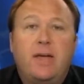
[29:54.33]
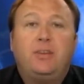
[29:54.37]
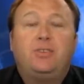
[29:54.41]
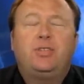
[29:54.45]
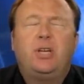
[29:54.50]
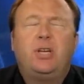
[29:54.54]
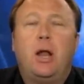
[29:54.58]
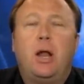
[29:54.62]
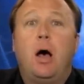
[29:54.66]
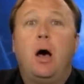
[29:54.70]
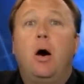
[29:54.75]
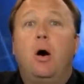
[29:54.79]
They
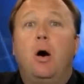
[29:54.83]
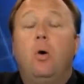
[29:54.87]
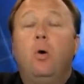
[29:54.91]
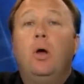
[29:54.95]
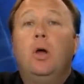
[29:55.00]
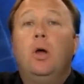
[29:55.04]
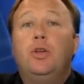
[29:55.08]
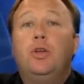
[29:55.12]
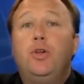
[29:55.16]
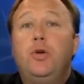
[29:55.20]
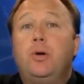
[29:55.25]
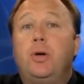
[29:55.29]
said,
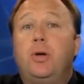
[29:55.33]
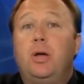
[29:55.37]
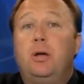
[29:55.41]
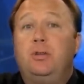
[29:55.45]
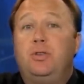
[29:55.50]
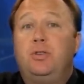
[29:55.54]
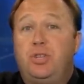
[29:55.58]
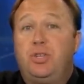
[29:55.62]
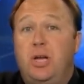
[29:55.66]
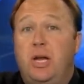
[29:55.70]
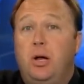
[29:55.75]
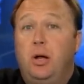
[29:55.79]
oh, you
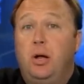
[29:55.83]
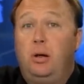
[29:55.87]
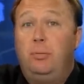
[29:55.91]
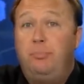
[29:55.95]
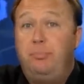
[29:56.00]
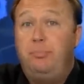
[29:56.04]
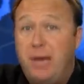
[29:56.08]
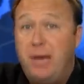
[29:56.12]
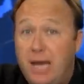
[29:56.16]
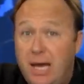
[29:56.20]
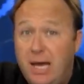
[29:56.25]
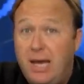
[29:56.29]
can still
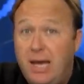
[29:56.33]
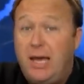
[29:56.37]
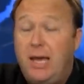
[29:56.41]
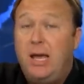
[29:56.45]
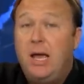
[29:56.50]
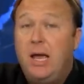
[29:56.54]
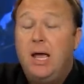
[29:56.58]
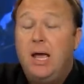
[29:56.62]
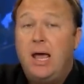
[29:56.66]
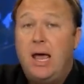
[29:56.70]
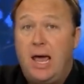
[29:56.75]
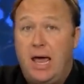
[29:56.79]

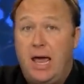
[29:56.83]
be